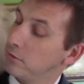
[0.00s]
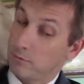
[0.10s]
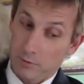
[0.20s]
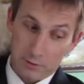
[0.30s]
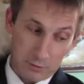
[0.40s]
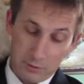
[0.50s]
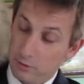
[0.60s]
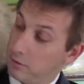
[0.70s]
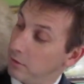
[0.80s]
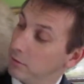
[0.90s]
She
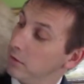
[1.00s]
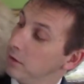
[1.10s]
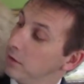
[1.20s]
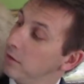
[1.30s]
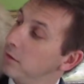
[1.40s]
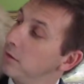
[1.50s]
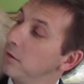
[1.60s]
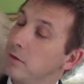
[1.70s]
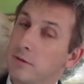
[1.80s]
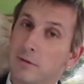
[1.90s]
regularly sits on
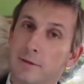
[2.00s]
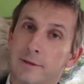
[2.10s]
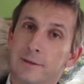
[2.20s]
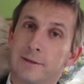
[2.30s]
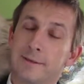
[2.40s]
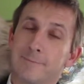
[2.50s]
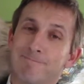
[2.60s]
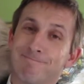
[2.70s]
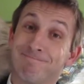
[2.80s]
Greg's shoulder all the time.